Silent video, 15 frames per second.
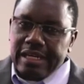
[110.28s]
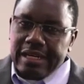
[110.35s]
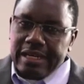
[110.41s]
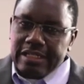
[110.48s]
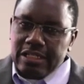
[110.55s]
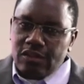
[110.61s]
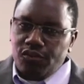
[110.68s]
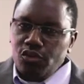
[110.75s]

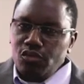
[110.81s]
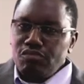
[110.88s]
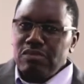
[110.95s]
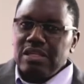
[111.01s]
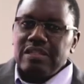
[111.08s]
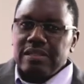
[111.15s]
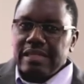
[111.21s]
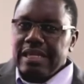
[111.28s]
And if you
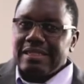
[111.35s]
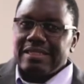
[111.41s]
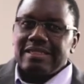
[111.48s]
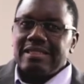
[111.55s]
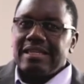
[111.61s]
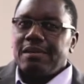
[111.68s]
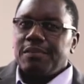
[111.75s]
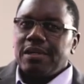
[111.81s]
miss a
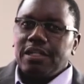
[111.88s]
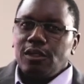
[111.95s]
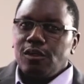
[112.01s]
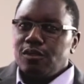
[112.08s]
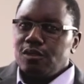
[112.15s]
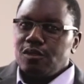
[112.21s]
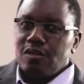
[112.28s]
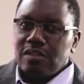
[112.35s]
step
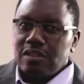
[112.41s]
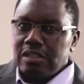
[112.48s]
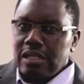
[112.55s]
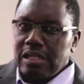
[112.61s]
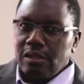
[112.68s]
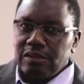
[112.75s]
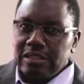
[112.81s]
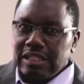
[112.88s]
along
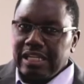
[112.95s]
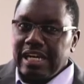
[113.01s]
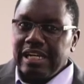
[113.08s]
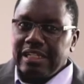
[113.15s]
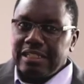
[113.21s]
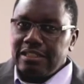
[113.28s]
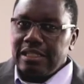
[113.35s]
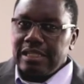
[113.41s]
the
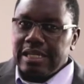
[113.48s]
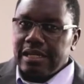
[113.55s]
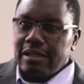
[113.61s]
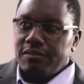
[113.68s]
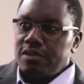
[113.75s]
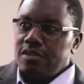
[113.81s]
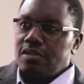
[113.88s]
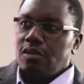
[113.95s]
line, it
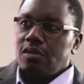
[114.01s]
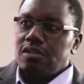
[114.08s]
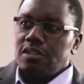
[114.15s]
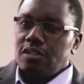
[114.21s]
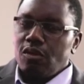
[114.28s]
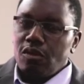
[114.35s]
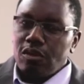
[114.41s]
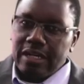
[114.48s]
can result
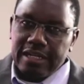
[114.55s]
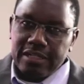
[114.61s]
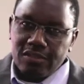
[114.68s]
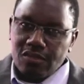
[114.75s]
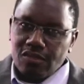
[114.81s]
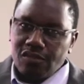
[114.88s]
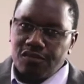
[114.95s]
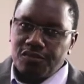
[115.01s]
in all
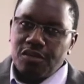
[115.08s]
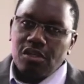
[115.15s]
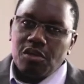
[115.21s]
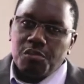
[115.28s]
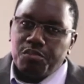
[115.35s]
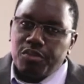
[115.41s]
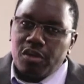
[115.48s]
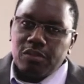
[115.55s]
kinds of
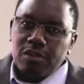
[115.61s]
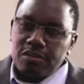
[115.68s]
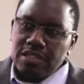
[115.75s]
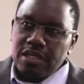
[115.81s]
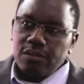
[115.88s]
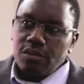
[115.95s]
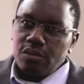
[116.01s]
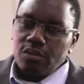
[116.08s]
problems
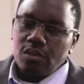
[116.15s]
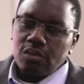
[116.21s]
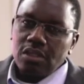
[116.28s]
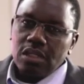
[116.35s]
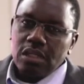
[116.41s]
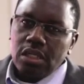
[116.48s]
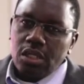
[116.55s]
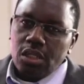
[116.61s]
down the road.
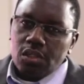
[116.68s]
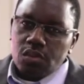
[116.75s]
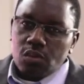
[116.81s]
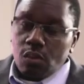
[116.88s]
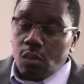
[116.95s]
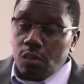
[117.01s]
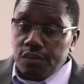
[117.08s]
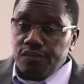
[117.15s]
So
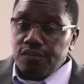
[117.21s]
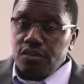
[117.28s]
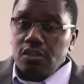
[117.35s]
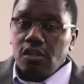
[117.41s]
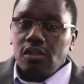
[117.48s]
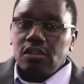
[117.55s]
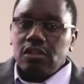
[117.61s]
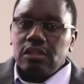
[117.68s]
what we've
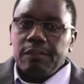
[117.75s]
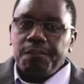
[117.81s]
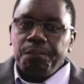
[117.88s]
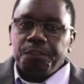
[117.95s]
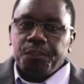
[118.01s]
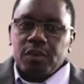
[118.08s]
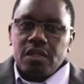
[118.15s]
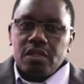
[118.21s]
done
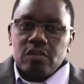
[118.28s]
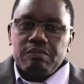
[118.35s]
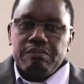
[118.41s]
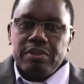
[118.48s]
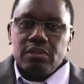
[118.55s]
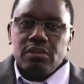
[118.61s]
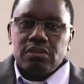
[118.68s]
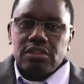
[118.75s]
is
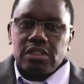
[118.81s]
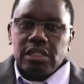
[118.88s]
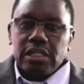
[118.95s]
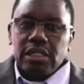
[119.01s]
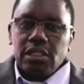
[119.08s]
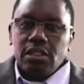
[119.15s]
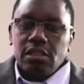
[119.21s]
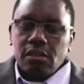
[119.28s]
built
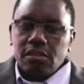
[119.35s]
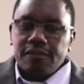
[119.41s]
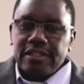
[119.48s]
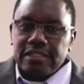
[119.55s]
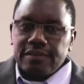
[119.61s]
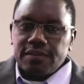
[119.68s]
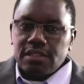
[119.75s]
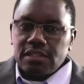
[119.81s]
a lot of
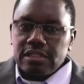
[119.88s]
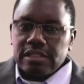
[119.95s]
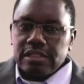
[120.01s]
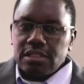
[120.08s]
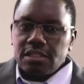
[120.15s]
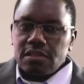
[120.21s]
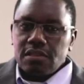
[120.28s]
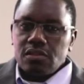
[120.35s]
artificial
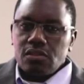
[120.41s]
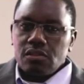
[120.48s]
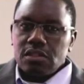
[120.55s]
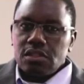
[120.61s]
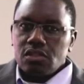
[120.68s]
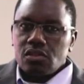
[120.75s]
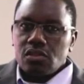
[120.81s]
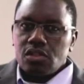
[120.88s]
intelligence into it
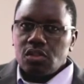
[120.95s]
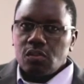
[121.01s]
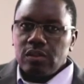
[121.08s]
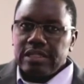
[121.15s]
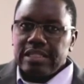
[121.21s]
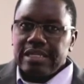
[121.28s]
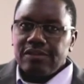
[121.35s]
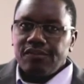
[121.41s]
in such a
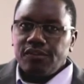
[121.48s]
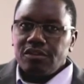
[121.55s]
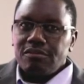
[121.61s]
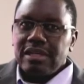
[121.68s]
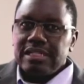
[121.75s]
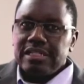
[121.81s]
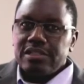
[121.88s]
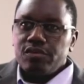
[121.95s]
way that the fund
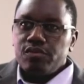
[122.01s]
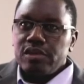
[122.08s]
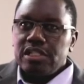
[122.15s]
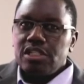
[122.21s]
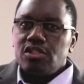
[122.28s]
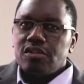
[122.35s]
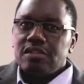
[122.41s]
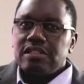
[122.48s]
manager
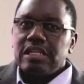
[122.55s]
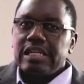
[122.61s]
really doesn't